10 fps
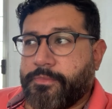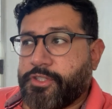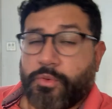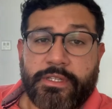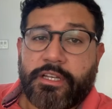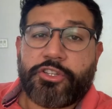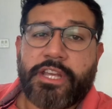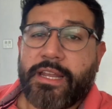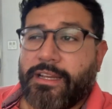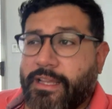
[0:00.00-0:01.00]
So we start
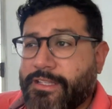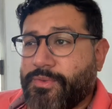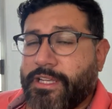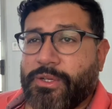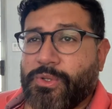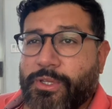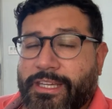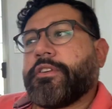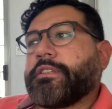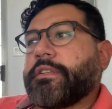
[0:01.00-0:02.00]
chatting and he's really cool. And he
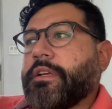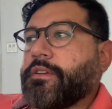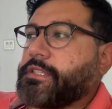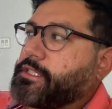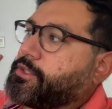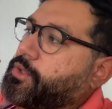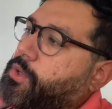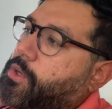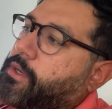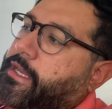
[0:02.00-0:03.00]
noticed that there is a
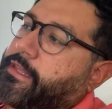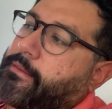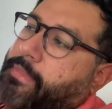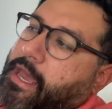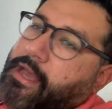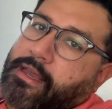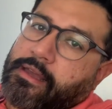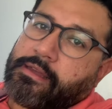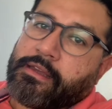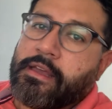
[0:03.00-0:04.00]
store like in the back,
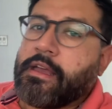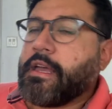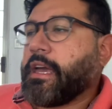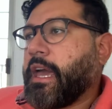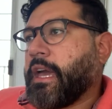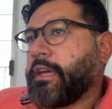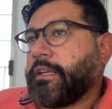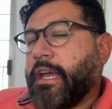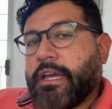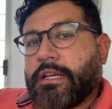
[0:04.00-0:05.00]
and
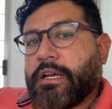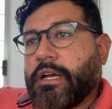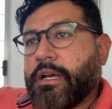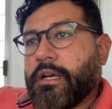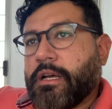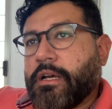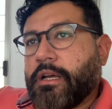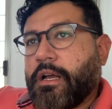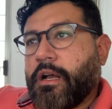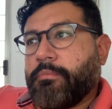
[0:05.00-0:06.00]
it had
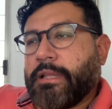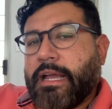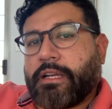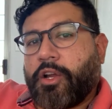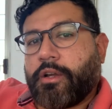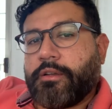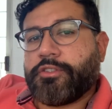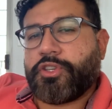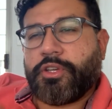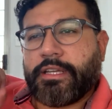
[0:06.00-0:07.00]
a black curtain
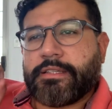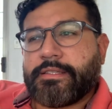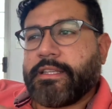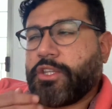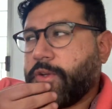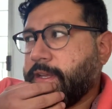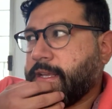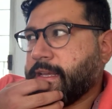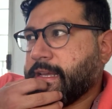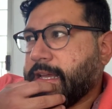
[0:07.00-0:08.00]
so you couldn't see through it.
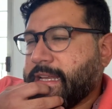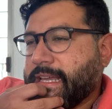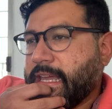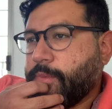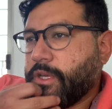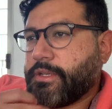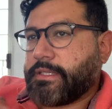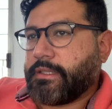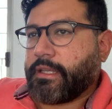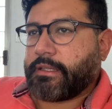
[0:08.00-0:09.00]
And I kept
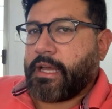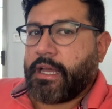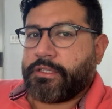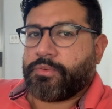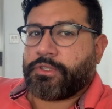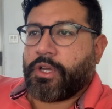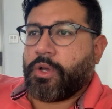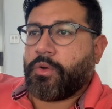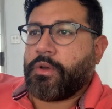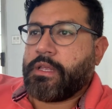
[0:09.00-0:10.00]
noticing that guys would
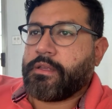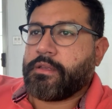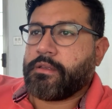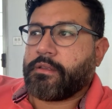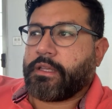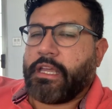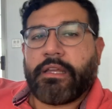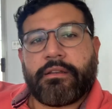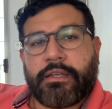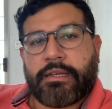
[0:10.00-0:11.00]
go
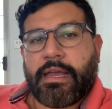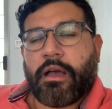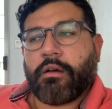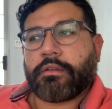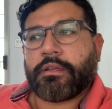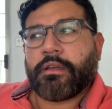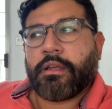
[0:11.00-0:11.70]
in and out.